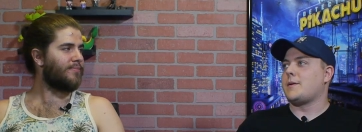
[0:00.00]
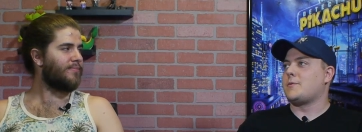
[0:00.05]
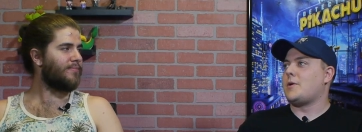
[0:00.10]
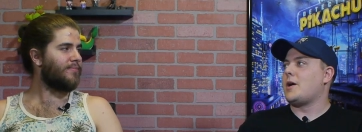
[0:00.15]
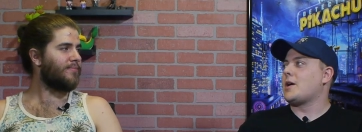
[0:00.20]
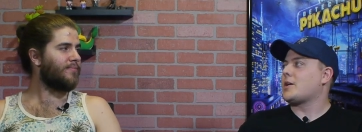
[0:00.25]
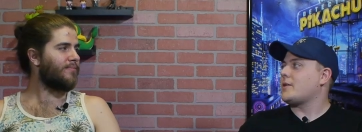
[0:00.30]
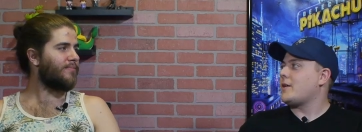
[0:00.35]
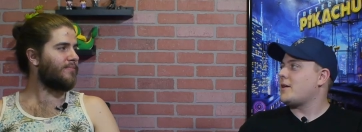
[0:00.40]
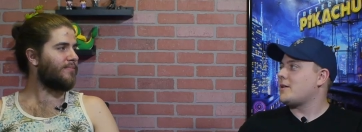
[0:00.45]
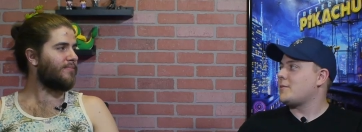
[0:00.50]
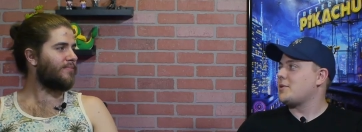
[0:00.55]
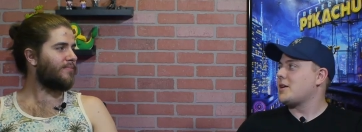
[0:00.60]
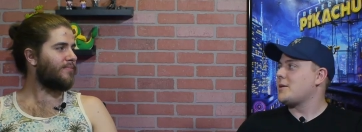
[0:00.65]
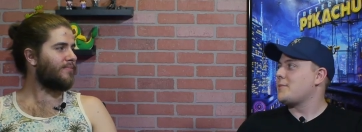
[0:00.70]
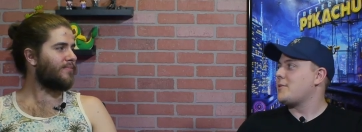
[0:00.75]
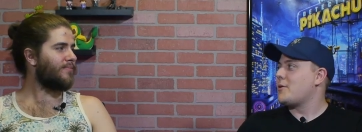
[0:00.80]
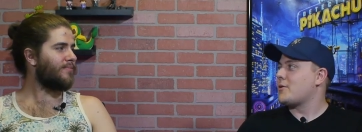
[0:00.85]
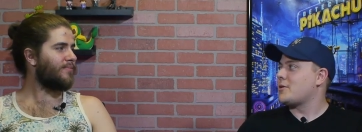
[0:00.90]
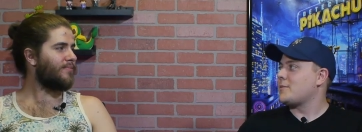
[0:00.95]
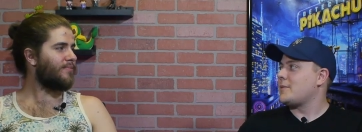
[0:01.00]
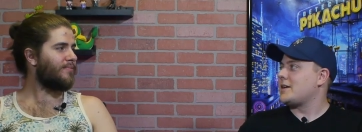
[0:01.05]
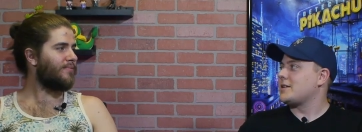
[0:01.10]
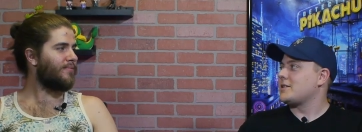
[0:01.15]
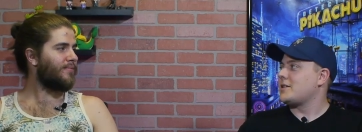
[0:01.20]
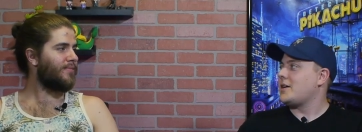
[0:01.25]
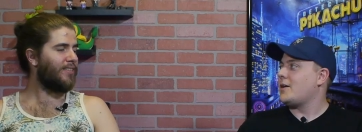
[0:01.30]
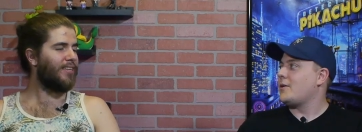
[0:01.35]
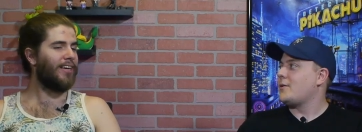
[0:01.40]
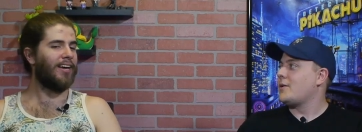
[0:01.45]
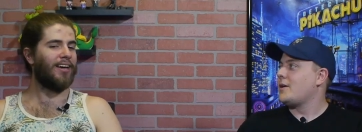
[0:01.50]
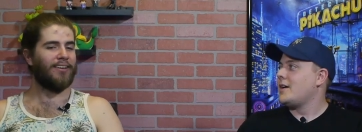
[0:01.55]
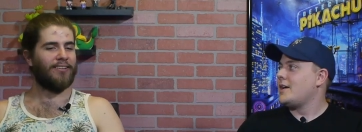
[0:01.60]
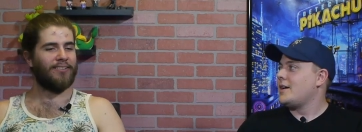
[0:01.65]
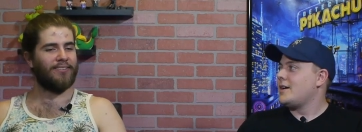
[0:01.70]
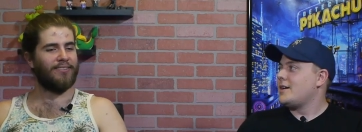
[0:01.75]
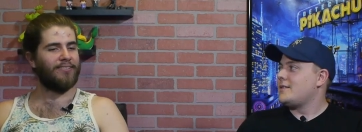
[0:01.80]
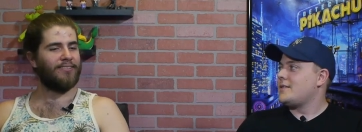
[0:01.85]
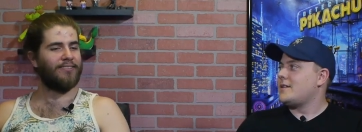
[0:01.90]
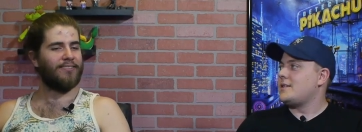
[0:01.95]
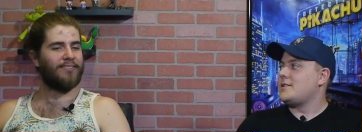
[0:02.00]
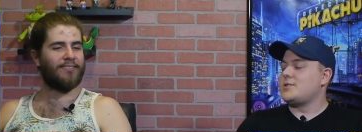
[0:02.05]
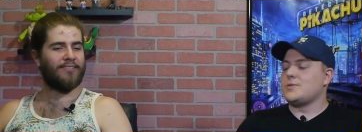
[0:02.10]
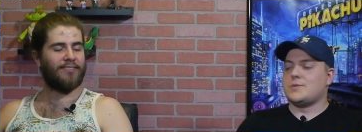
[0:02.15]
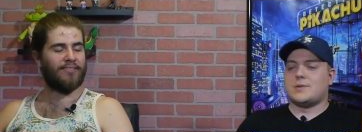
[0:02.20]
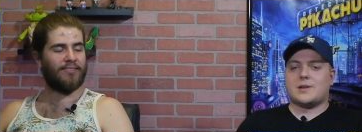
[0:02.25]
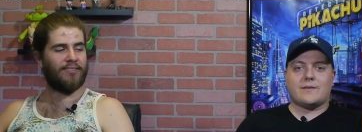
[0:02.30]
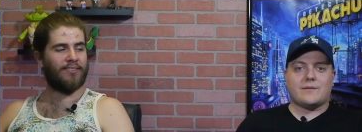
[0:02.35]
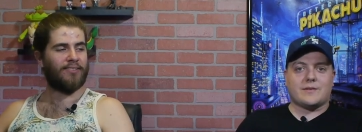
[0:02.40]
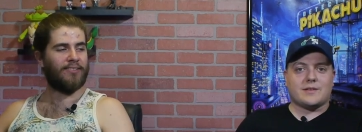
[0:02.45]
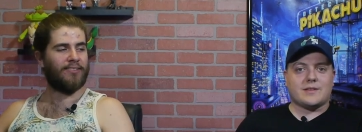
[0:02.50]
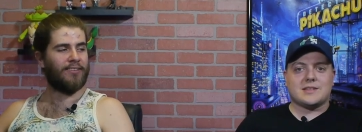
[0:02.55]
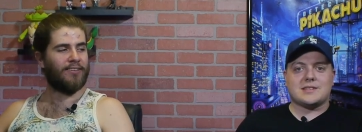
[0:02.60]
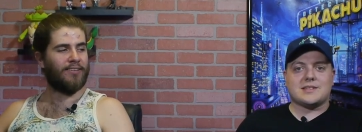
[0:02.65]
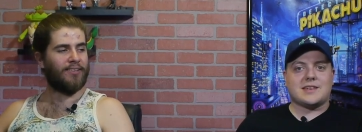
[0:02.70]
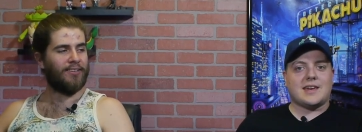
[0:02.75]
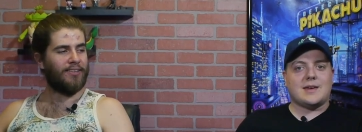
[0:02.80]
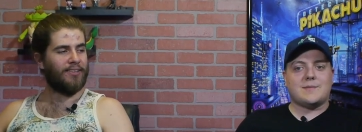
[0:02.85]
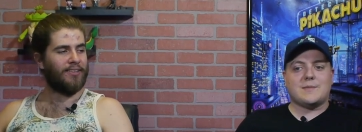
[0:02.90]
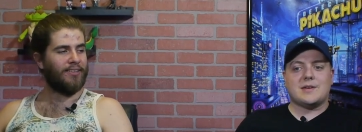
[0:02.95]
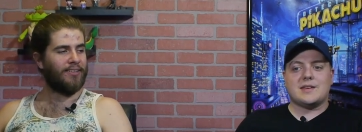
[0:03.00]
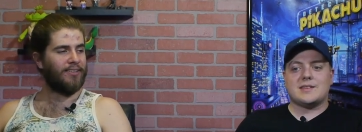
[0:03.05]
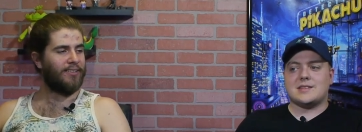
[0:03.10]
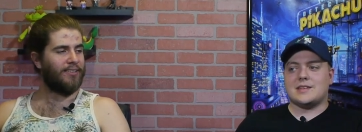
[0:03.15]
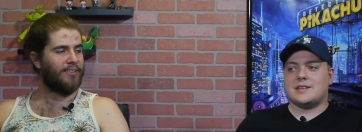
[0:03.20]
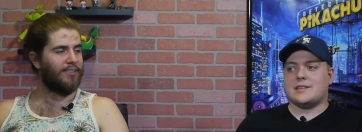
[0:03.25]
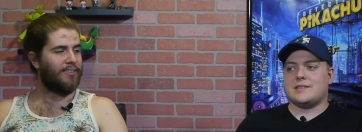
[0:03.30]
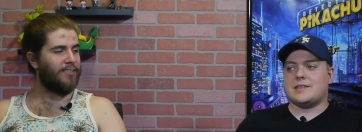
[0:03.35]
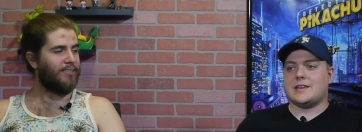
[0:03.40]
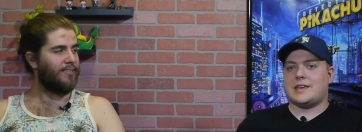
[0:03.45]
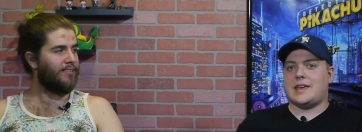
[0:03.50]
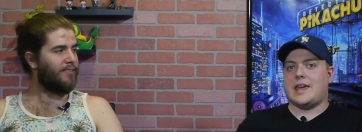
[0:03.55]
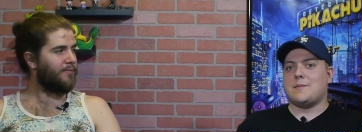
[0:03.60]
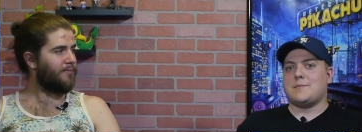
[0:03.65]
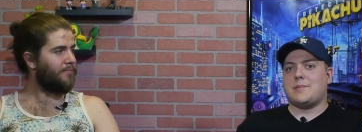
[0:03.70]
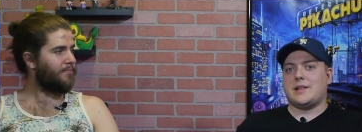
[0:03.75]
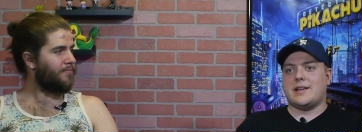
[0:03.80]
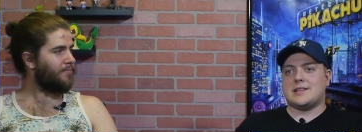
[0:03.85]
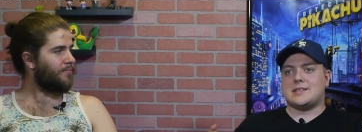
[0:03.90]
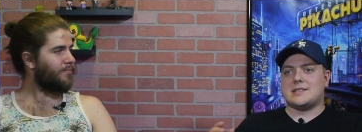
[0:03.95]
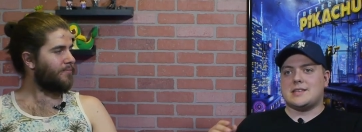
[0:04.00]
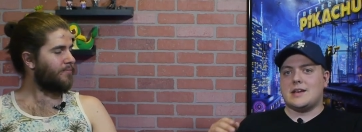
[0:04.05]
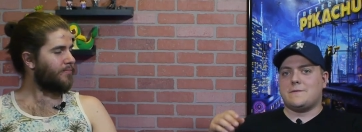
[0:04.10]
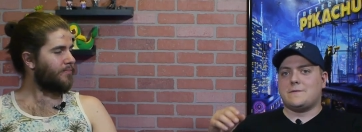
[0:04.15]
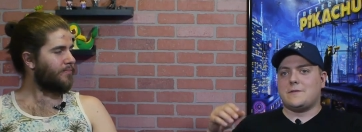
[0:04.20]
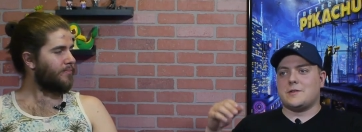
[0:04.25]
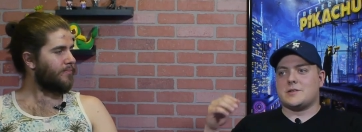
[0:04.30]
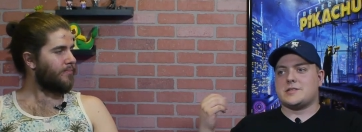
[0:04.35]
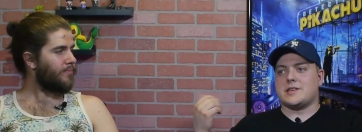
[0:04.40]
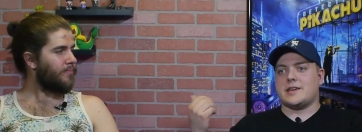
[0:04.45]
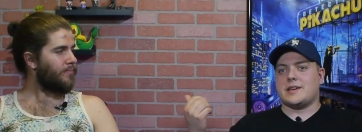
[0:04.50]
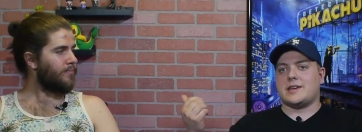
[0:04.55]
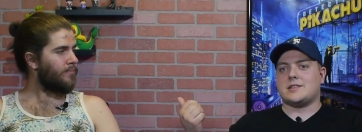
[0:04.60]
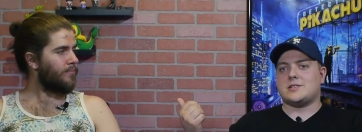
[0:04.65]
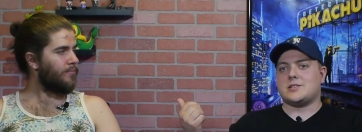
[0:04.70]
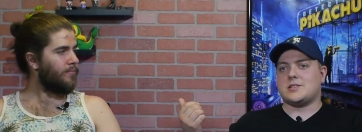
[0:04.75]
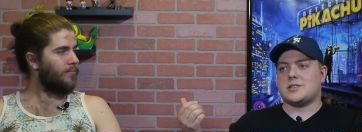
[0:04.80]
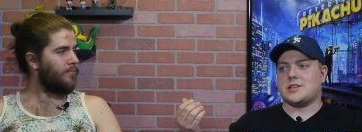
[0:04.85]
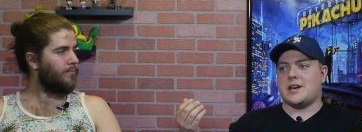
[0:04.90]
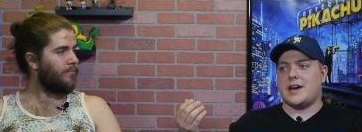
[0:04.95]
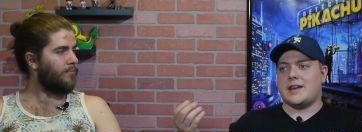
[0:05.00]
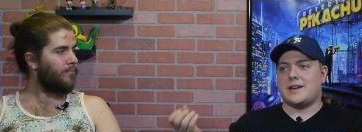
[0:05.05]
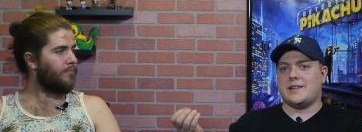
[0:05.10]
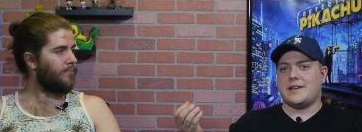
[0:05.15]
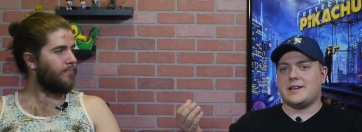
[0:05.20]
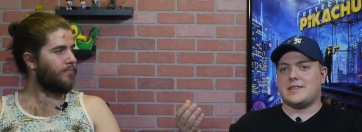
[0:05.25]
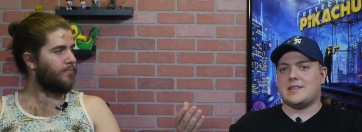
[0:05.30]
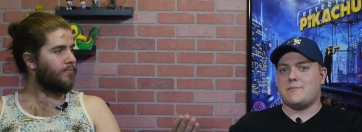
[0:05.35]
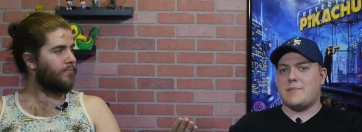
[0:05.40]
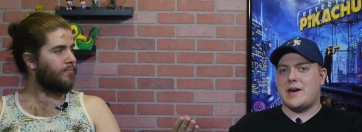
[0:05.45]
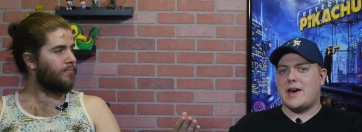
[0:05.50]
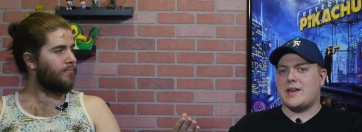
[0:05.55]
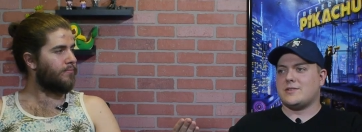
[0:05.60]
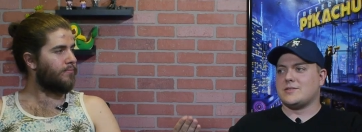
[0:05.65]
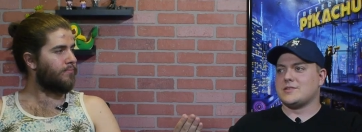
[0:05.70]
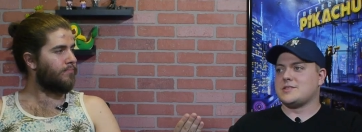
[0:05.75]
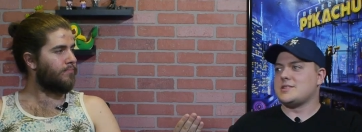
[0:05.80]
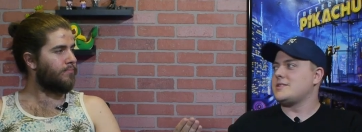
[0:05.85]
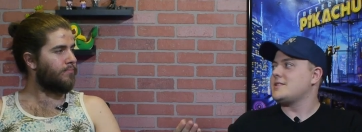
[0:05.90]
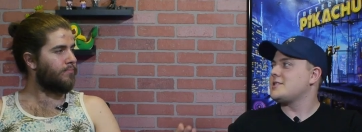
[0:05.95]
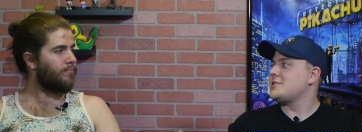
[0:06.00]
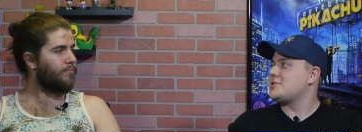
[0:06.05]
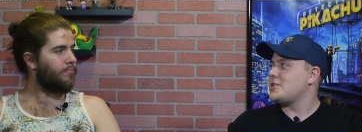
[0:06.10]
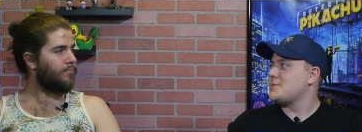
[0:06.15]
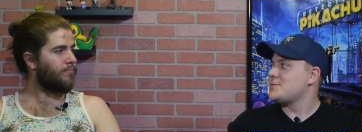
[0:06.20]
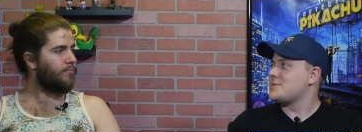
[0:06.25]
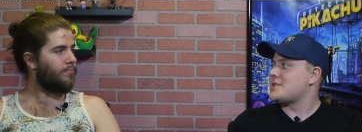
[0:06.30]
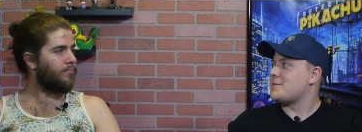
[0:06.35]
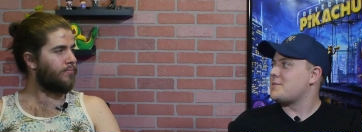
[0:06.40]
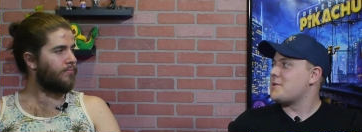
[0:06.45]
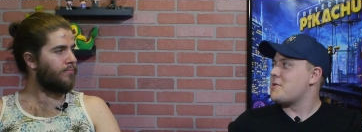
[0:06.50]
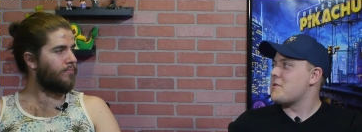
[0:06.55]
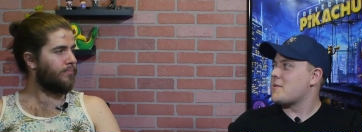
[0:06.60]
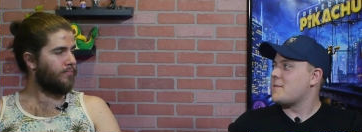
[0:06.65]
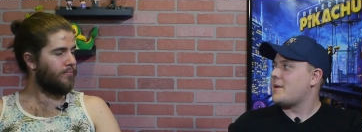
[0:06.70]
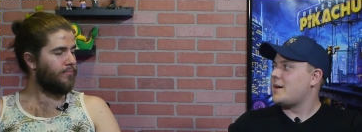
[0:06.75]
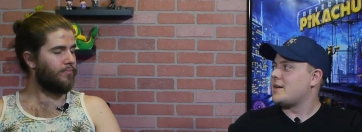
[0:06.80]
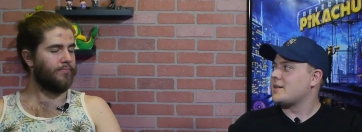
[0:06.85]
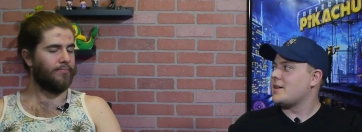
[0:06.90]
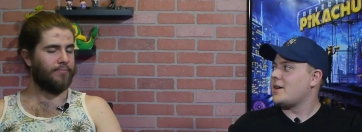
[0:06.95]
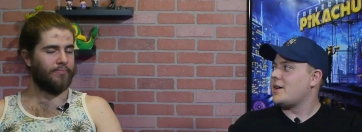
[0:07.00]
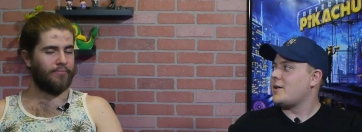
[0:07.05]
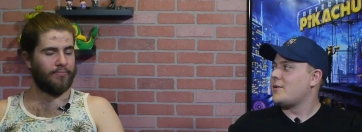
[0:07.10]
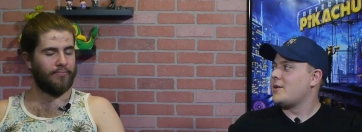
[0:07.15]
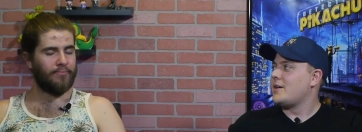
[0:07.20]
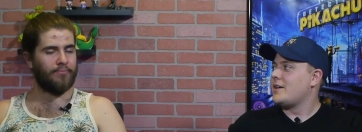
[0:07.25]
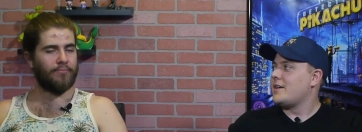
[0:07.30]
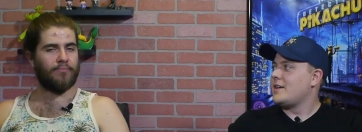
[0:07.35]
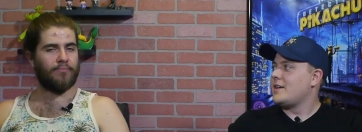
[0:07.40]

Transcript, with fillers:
Speaker 1: and walk around and play Pokemon Go yeah. than do whatever this game is. And the gameplay itself looks like it's just kind of like the battles in the gyms on Pokemon mm-hmm. Go